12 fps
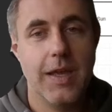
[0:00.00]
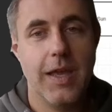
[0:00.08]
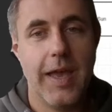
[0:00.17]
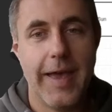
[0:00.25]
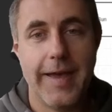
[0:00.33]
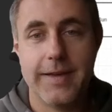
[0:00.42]

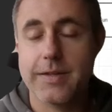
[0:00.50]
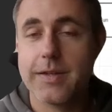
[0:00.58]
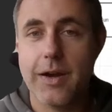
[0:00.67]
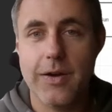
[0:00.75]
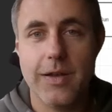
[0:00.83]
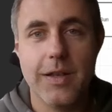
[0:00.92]
and
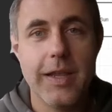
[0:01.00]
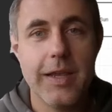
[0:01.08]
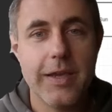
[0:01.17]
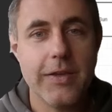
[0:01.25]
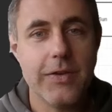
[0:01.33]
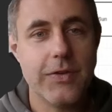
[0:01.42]
our
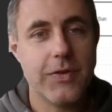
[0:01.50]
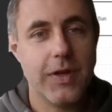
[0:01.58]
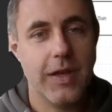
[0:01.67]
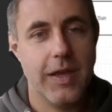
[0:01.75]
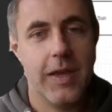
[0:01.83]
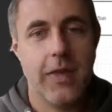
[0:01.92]
linkage,
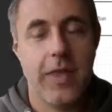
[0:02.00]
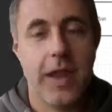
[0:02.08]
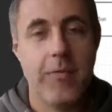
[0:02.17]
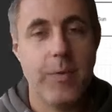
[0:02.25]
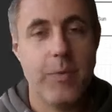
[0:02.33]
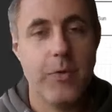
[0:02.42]
then
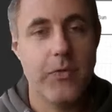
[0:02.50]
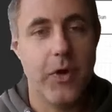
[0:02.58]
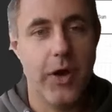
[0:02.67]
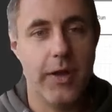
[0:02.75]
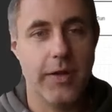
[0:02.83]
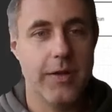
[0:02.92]
we move
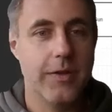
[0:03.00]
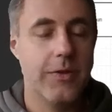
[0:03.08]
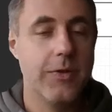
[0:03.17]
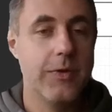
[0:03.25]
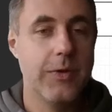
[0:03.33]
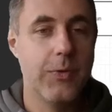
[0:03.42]
on to
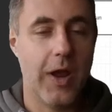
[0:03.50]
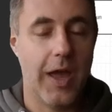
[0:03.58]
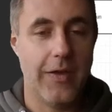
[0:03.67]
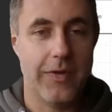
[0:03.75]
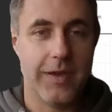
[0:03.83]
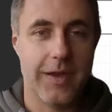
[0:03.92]

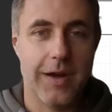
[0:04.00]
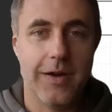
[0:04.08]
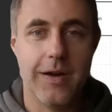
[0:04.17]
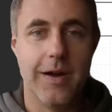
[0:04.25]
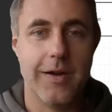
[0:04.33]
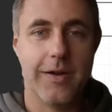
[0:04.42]
deriving
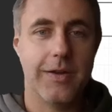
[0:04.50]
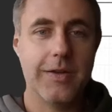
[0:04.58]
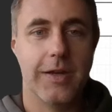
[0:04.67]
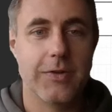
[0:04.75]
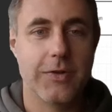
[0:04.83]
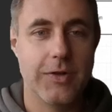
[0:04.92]
our
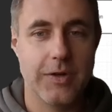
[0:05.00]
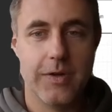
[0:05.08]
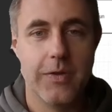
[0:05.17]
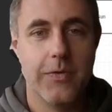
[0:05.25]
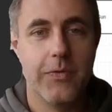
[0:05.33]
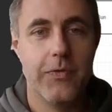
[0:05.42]
architecture
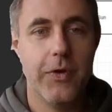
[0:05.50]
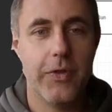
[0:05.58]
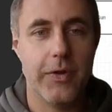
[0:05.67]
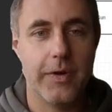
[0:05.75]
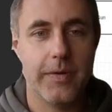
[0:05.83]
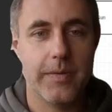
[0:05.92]
further.